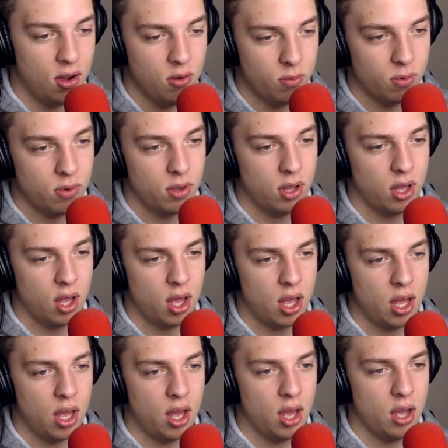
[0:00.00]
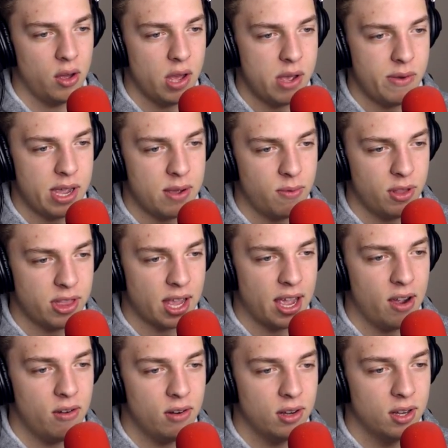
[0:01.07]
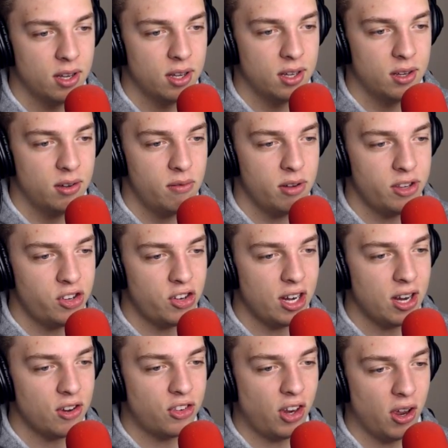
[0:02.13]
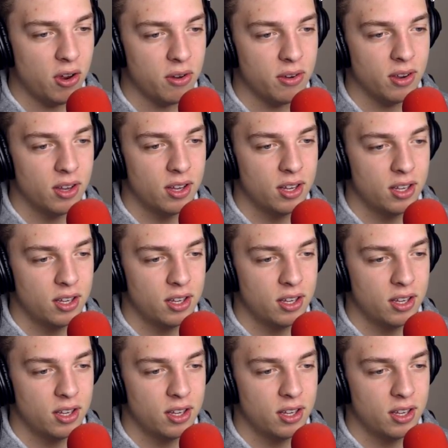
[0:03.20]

Oh. Hey, wait. What the hell? What did she just do?